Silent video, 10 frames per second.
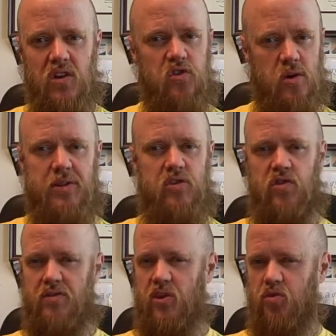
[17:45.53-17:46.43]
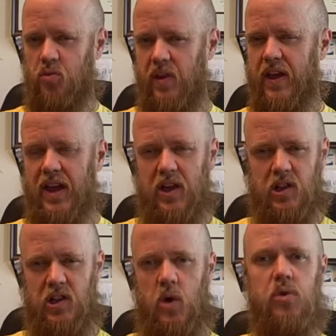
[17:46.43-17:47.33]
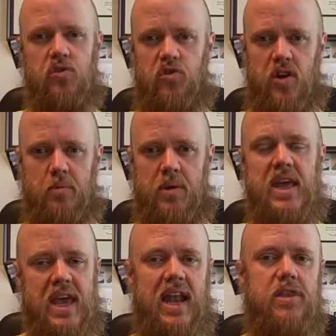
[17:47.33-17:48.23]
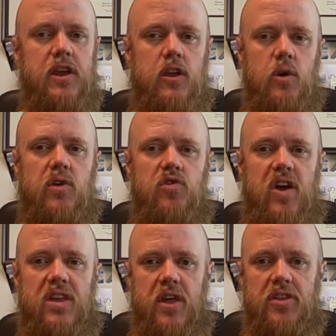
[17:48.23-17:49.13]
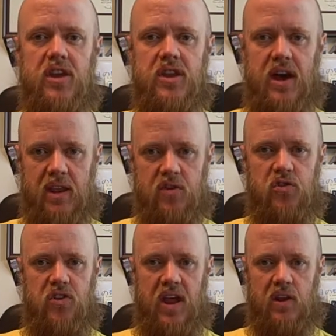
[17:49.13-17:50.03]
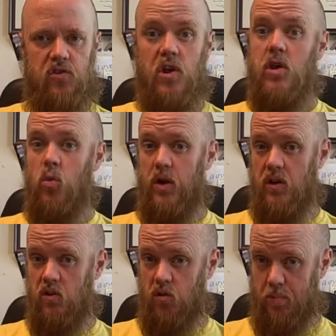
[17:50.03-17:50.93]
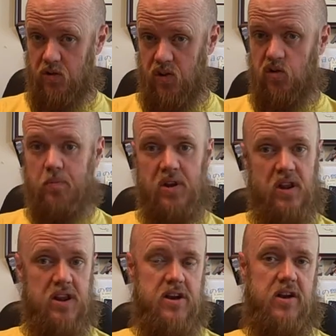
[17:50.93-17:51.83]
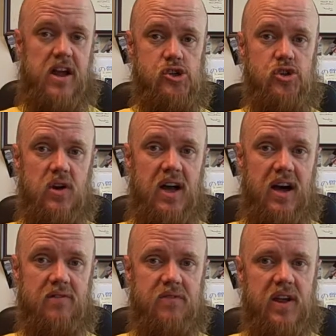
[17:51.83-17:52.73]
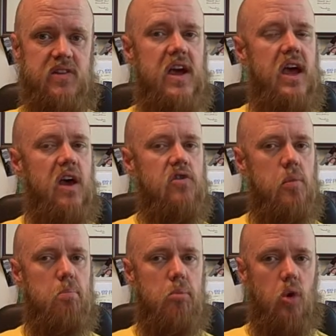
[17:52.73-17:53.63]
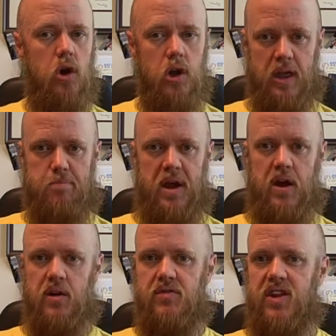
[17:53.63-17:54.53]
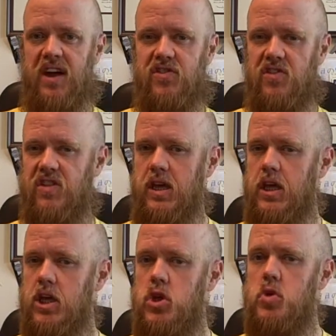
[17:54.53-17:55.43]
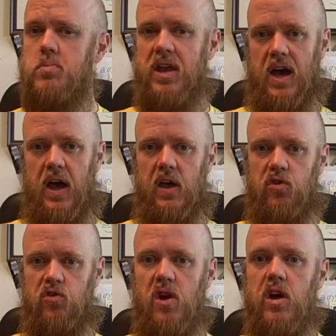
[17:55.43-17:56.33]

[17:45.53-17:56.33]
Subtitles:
Some of this stuff that's really kind of loathsome. And I think you could say that the United States, when it is a participant in international conflict, has a moral imperative not to dehumanize